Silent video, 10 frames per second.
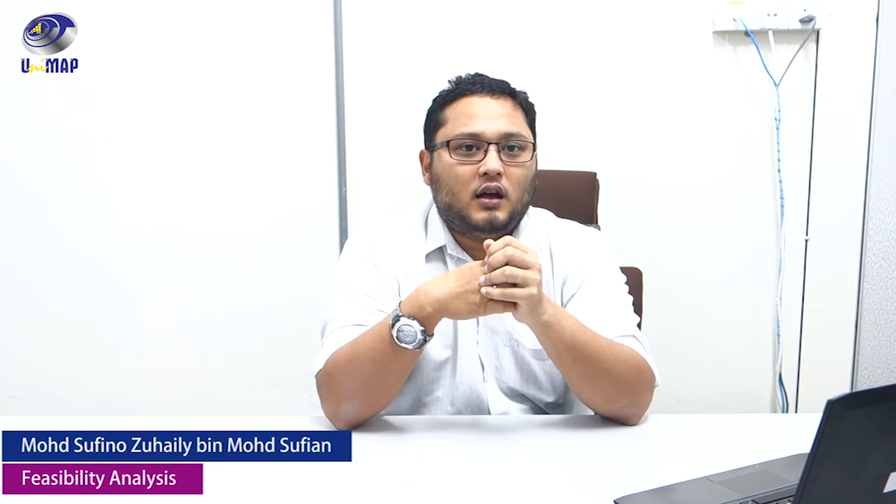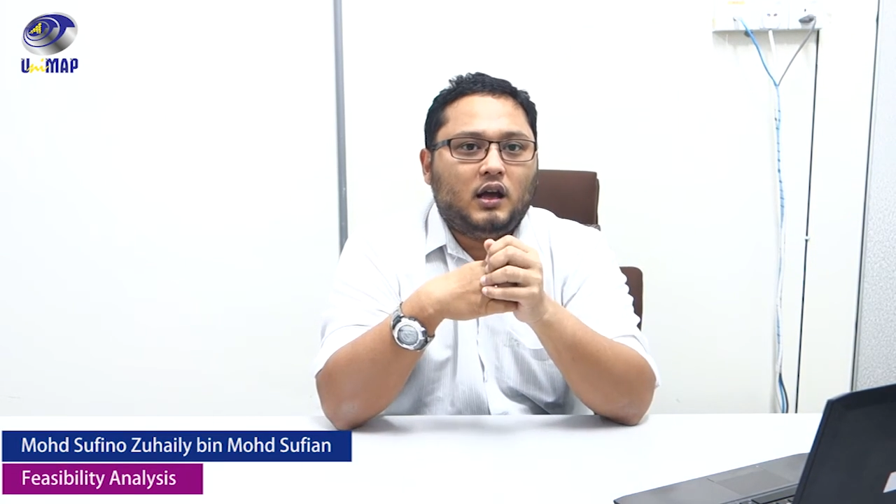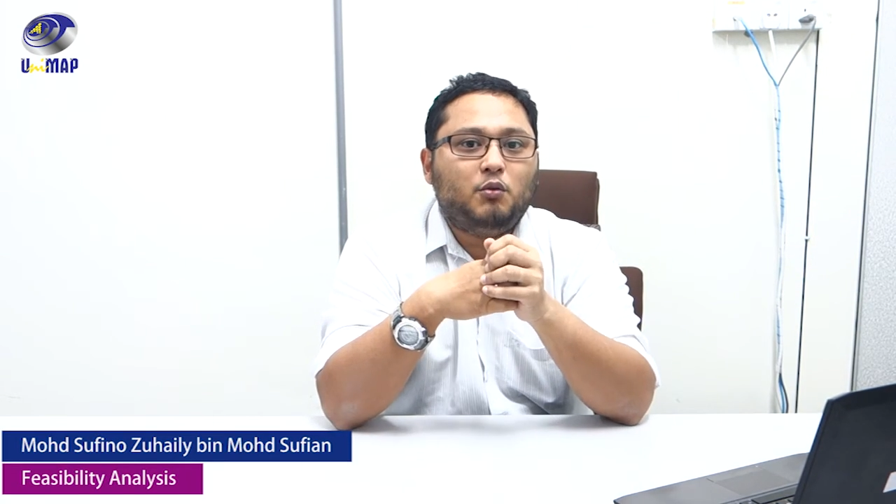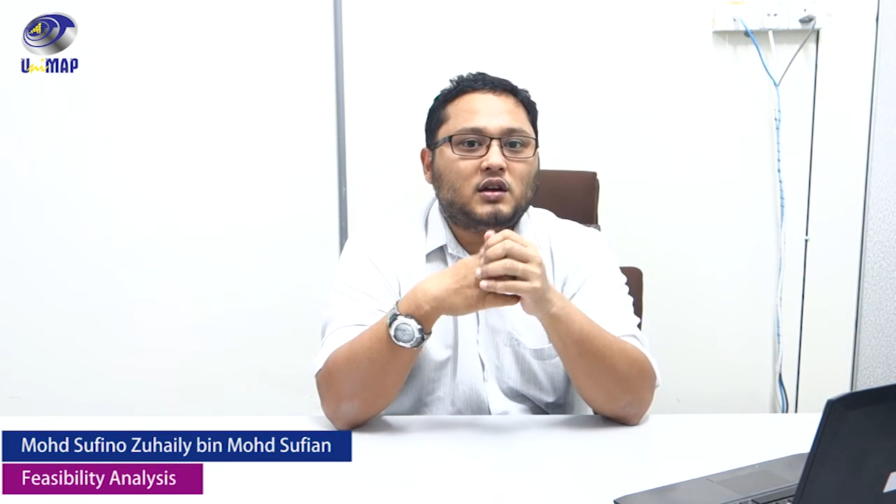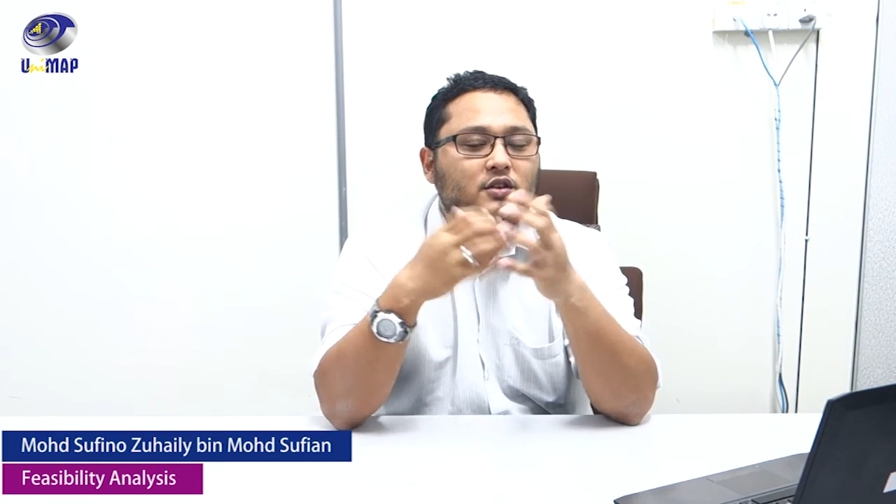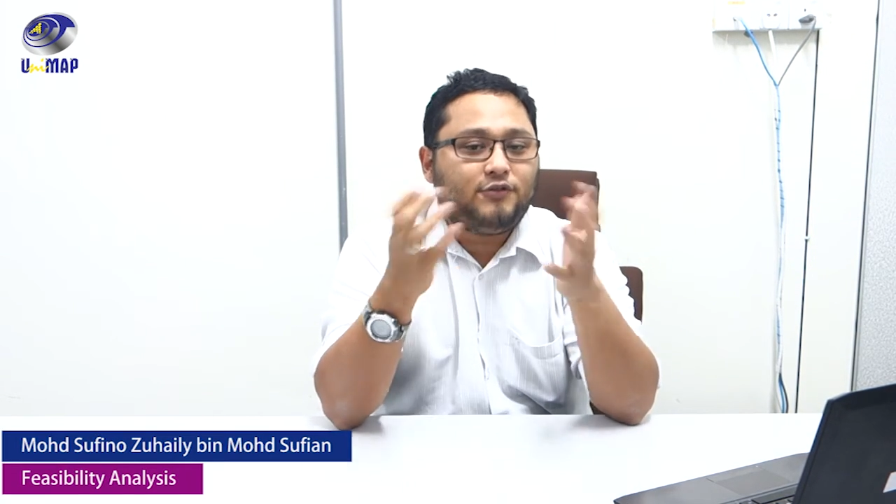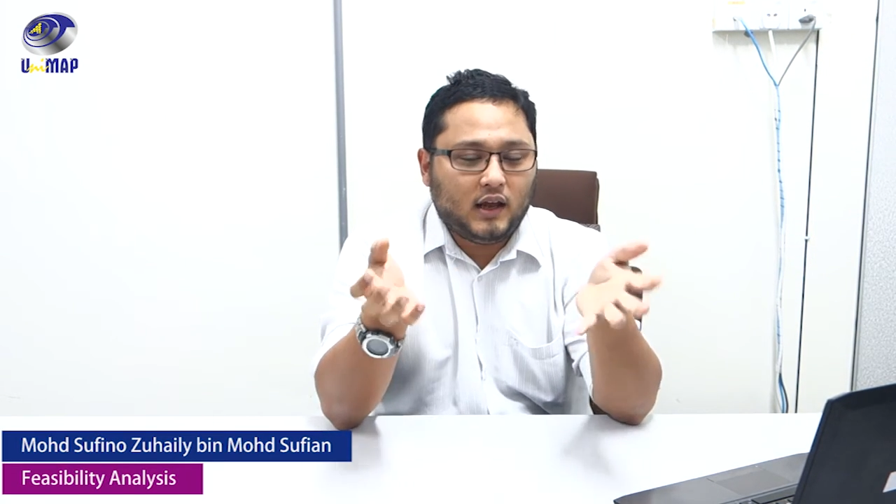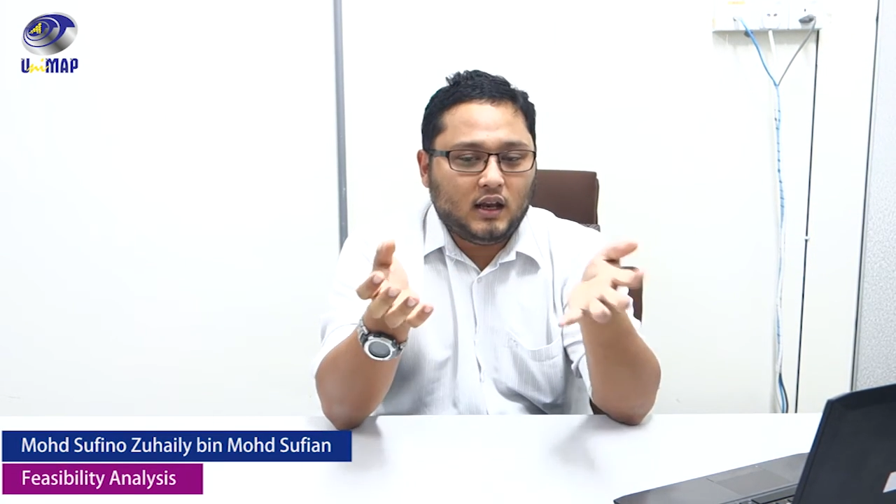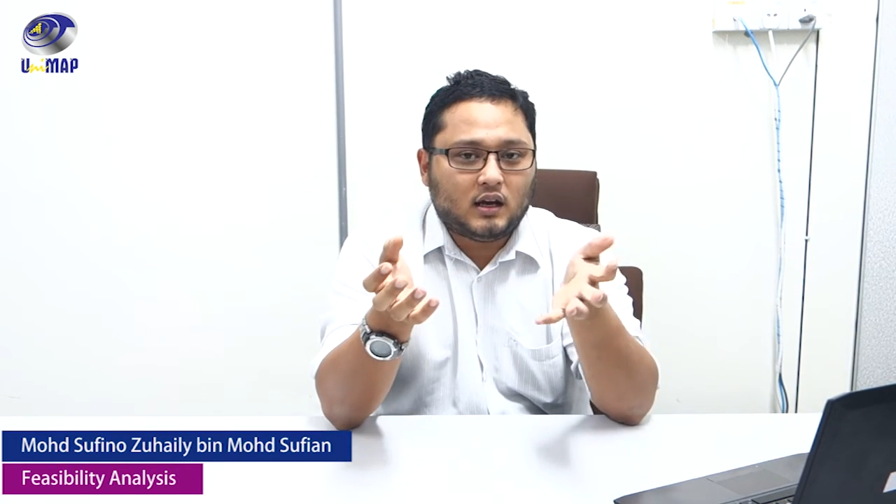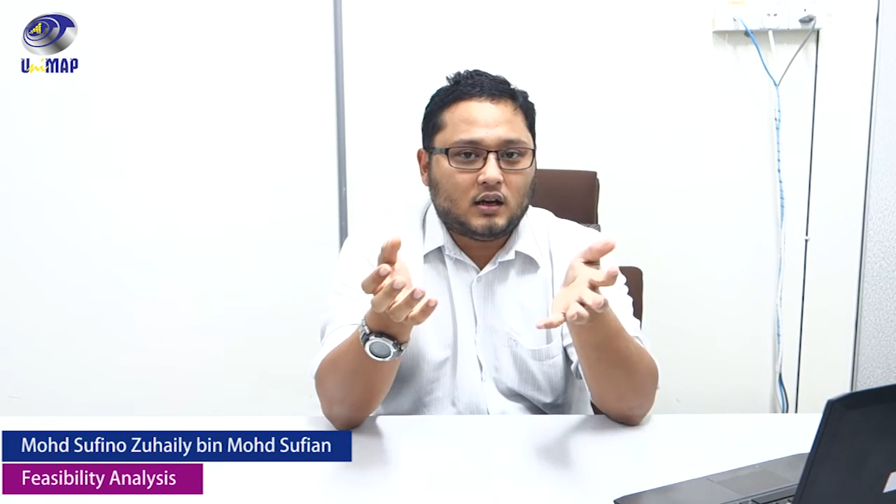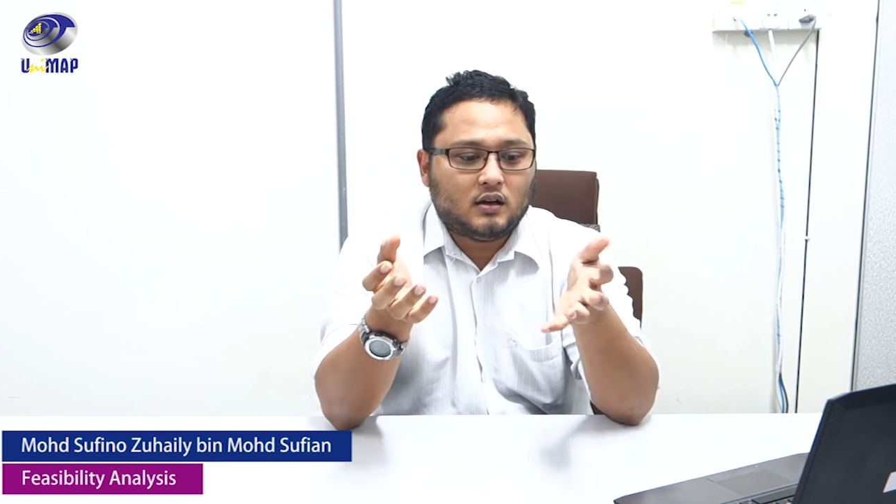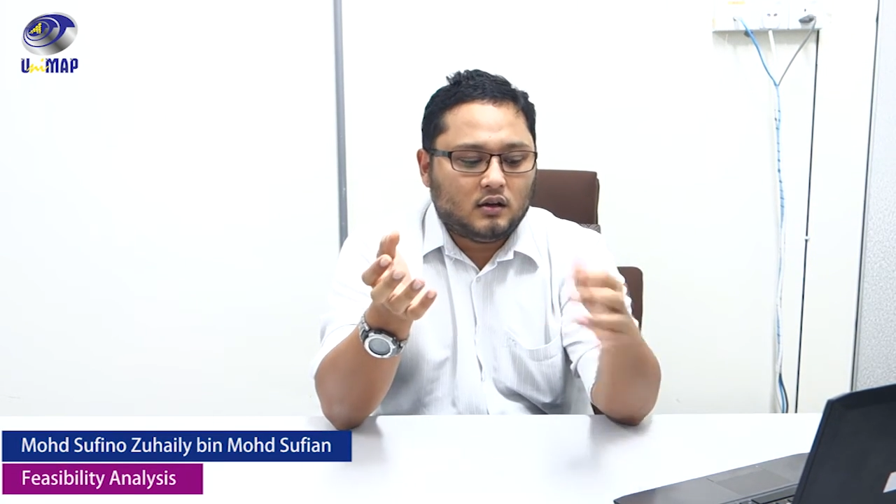it was a failure.